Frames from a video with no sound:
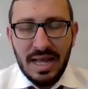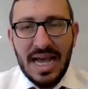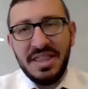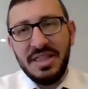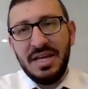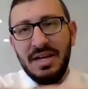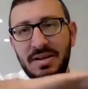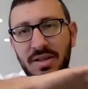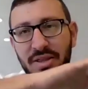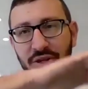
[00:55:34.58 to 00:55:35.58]
And the,
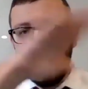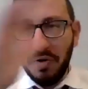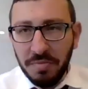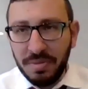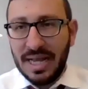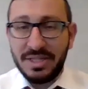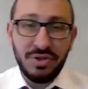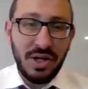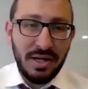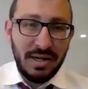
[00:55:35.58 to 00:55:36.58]
the shofar blasts are
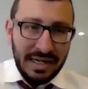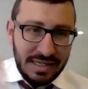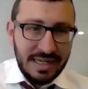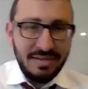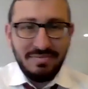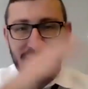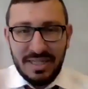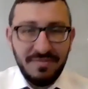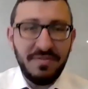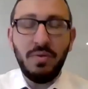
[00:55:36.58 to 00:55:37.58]
done in, in, in
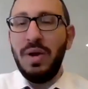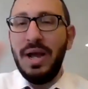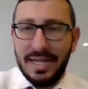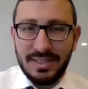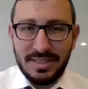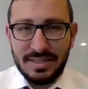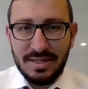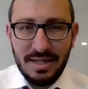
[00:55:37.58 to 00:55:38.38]
different ways.